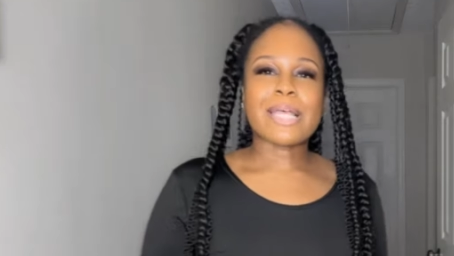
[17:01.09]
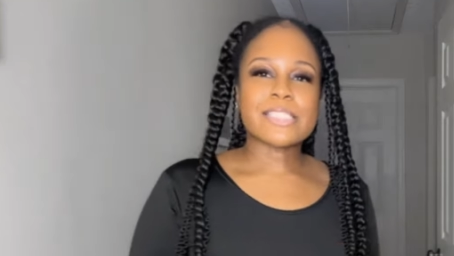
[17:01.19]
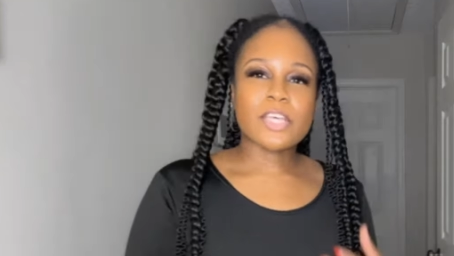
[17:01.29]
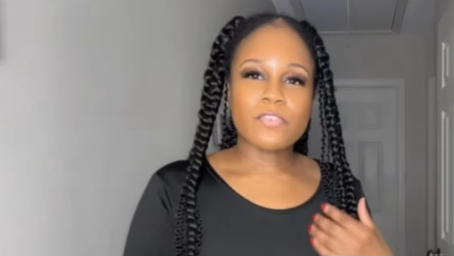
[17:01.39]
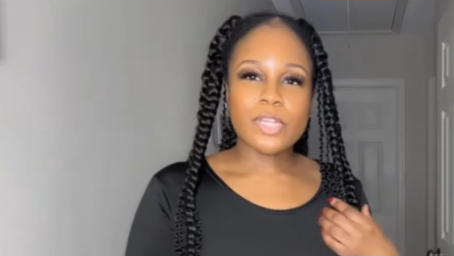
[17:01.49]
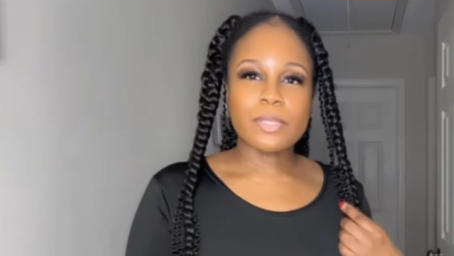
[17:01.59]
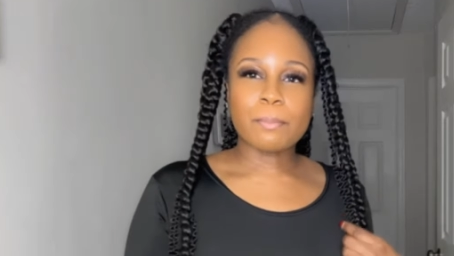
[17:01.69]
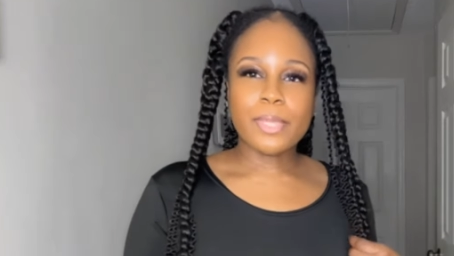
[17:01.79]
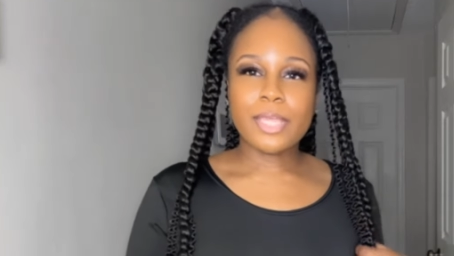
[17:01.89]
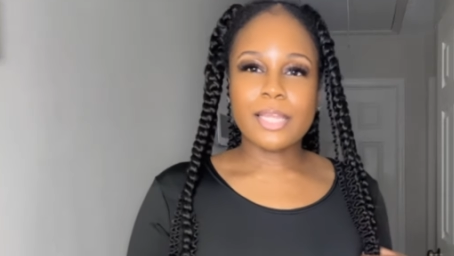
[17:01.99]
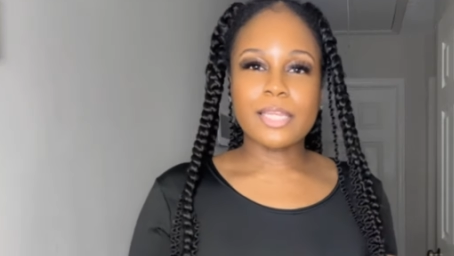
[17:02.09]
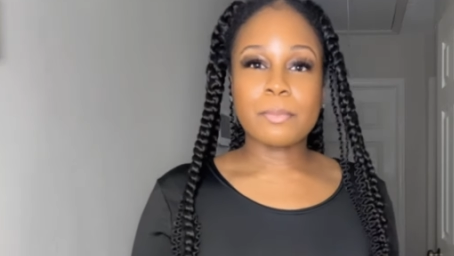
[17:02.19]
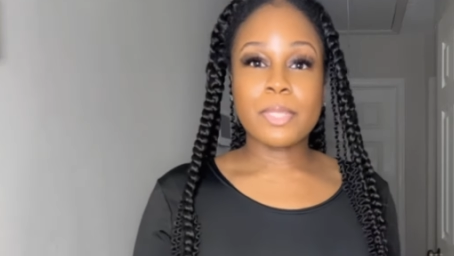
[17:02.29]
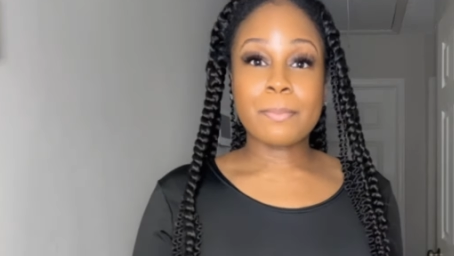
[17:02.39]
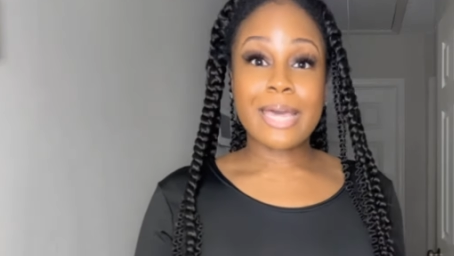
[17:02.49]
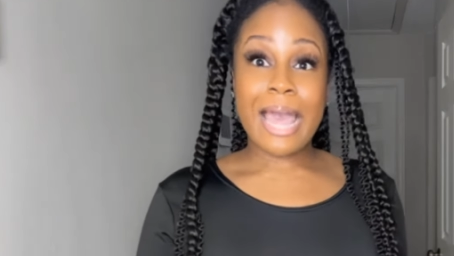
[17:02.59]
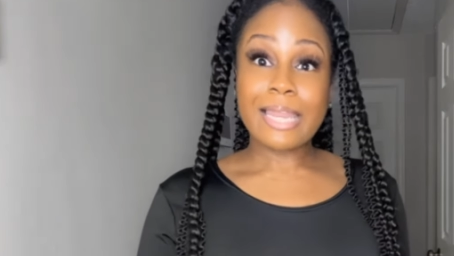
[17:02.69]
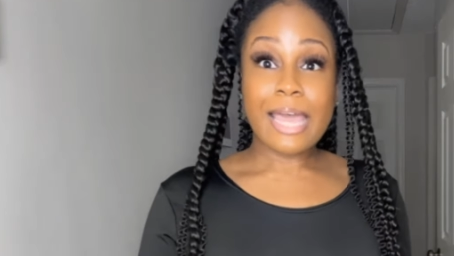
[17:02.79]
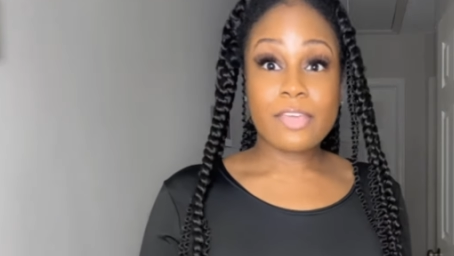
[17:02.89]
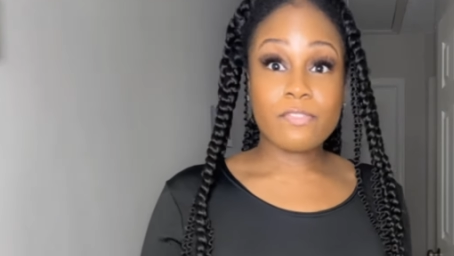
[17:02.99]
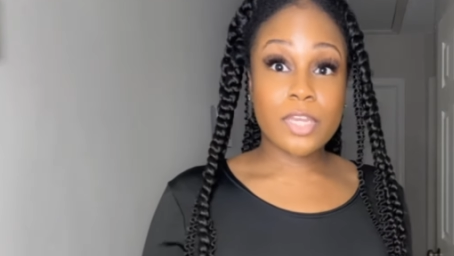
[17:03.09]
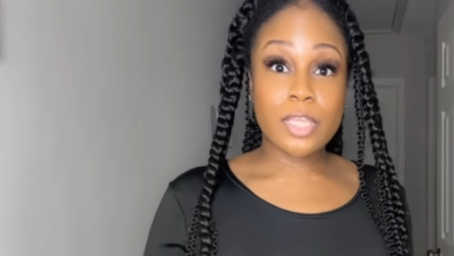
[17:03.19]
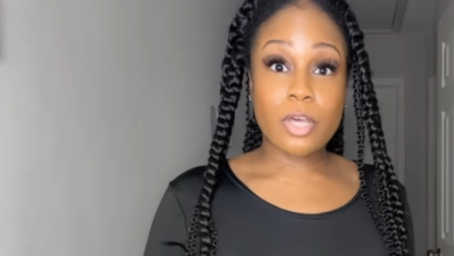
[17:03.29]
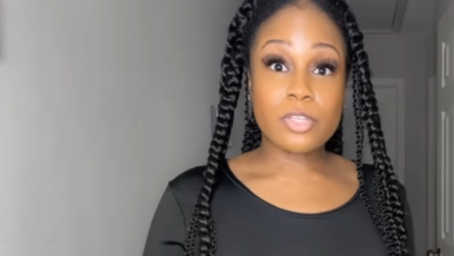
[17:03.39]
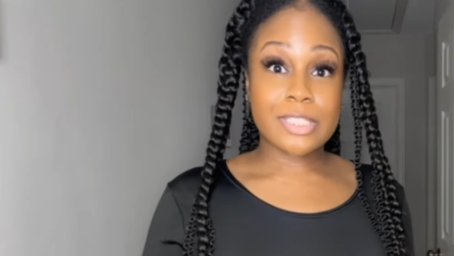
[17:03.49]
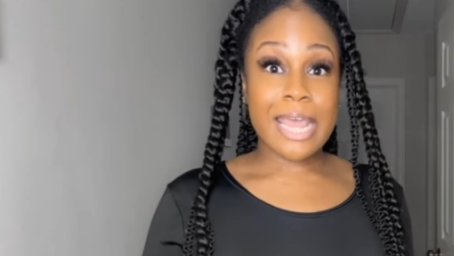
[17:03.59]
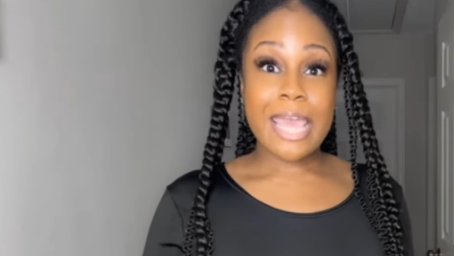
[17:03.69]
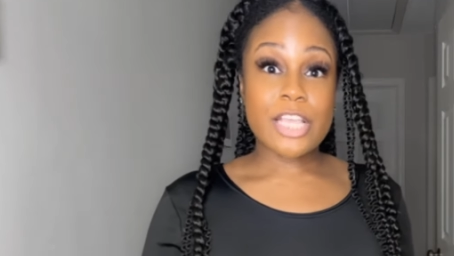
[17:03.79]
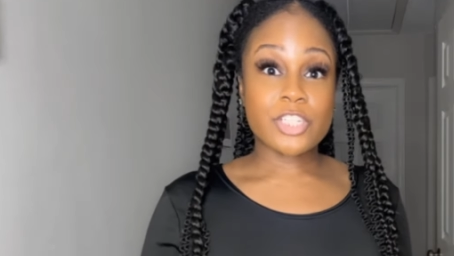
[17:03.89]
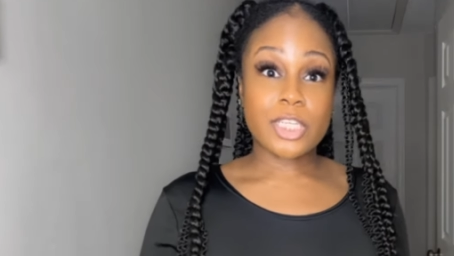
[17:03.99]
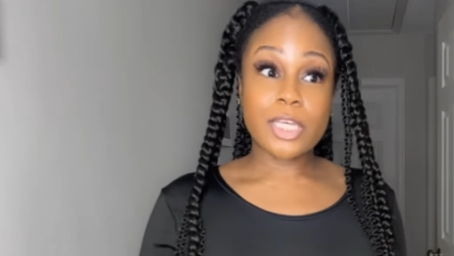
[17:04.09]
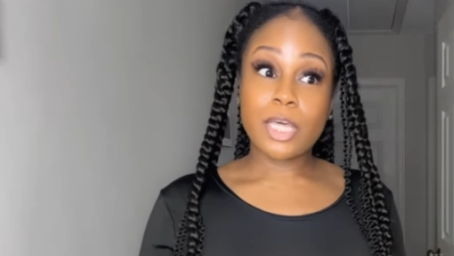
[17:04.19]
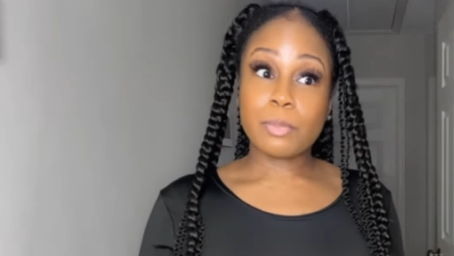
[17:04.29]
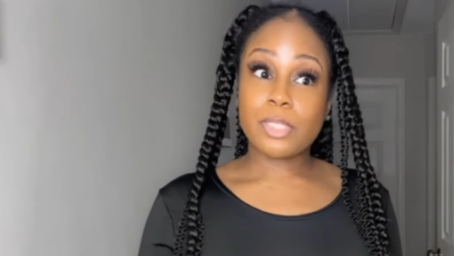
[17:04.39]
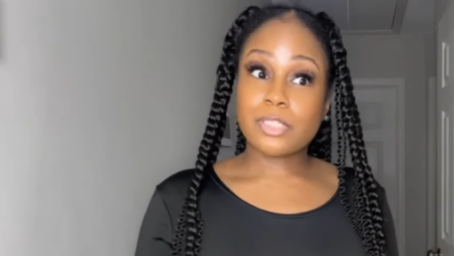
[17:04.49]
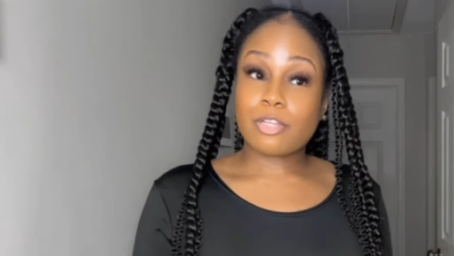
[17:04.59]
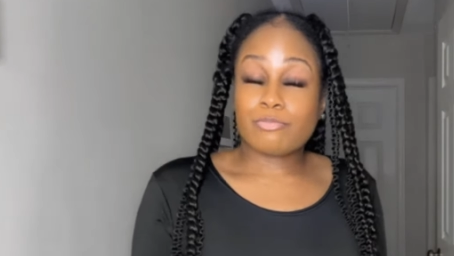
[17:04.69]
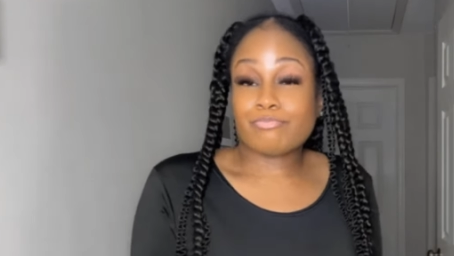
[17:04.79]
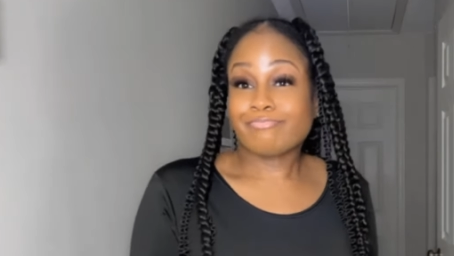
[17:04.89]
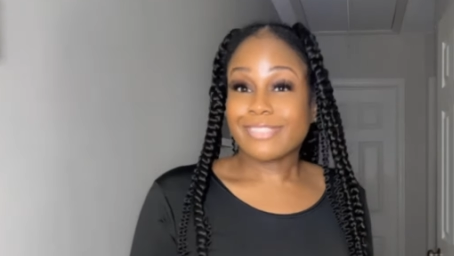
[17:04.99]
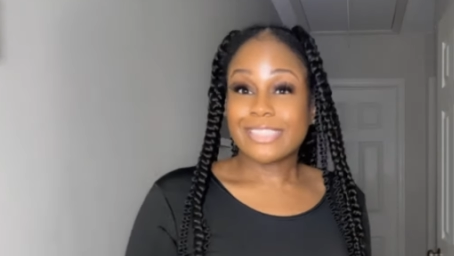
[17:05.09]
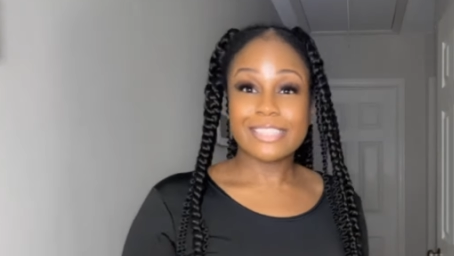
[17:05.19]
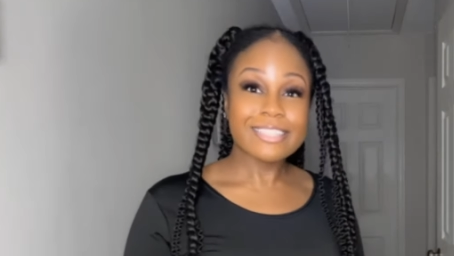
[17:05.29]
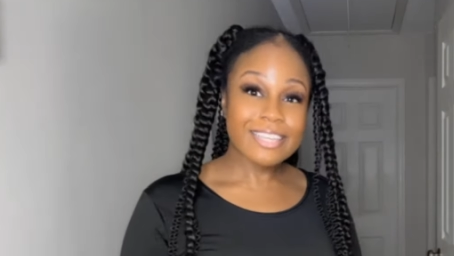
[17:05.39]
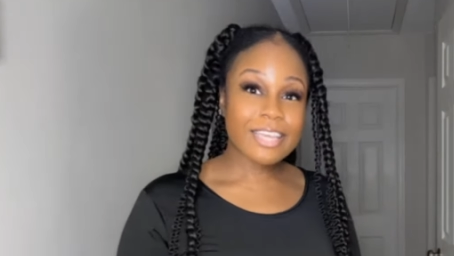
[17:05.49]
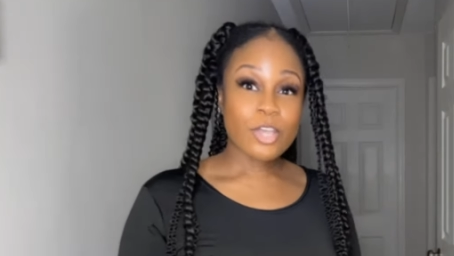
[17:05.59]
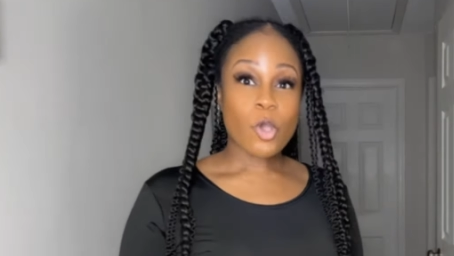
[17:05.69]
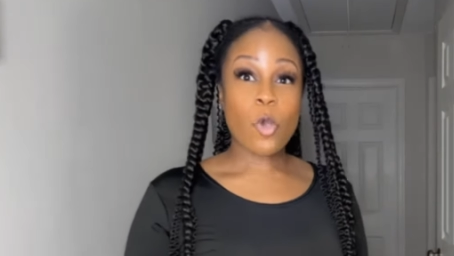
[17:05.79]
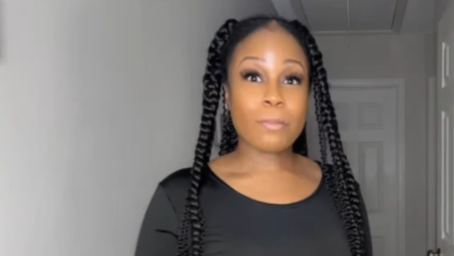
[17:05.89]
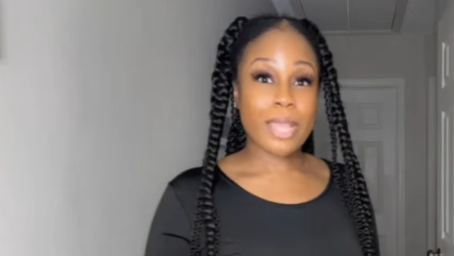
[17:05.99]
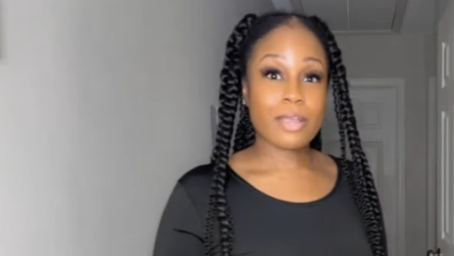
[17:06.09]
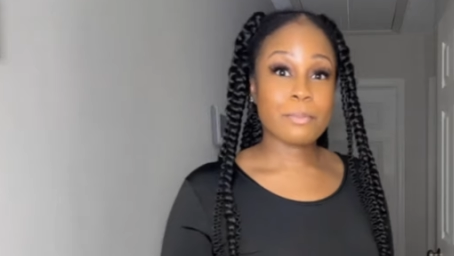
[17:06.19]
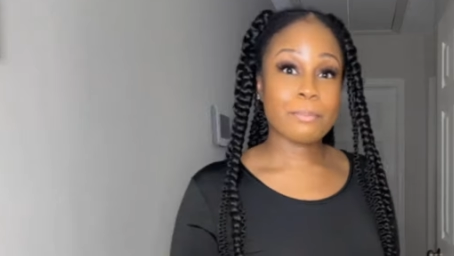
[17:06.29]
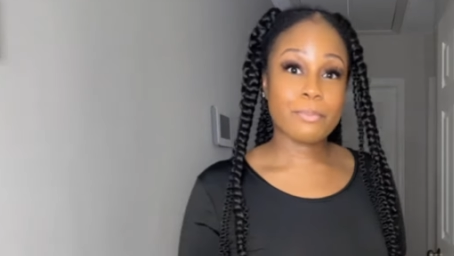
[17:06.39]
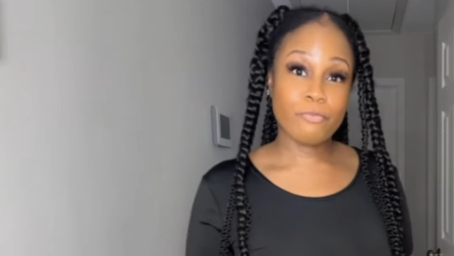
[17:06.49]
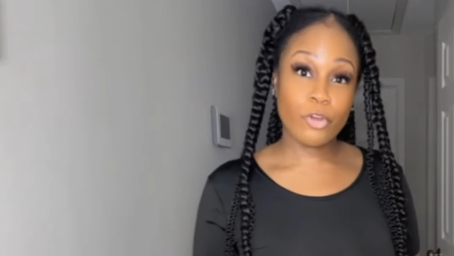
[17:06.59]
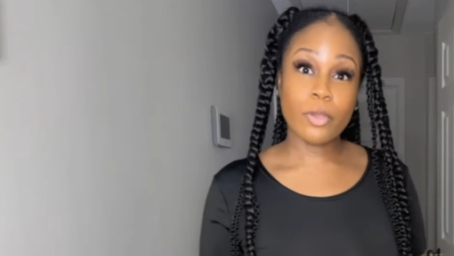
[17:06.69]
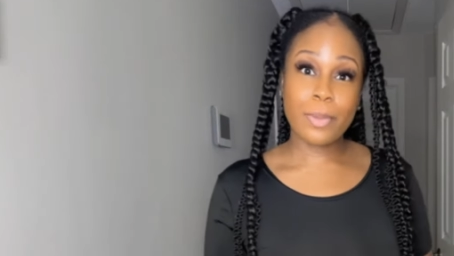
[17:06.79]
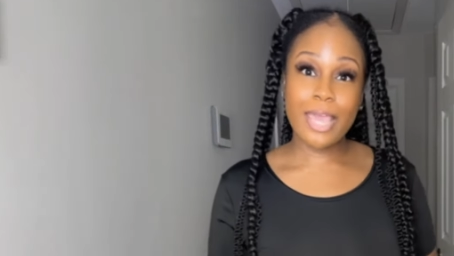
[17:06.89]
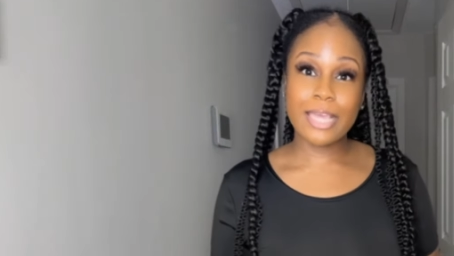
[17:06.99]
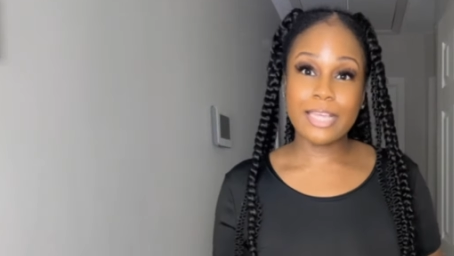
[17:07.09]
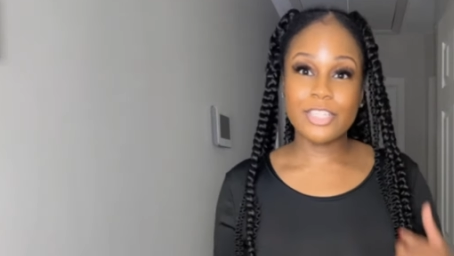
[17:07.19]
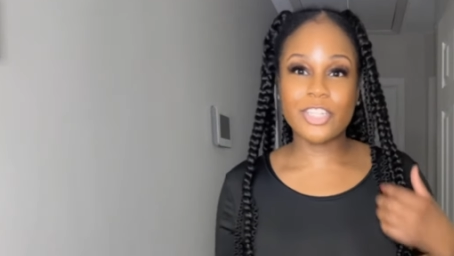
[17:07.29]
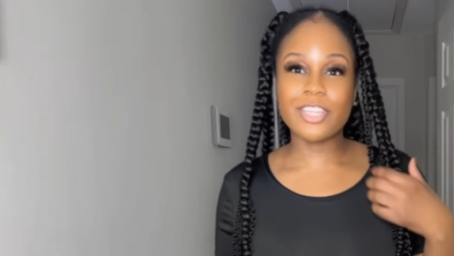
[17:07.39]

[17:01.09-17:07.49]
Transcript: myself a little bit, a little bit, but I like videos and I actually comment, so on my real page.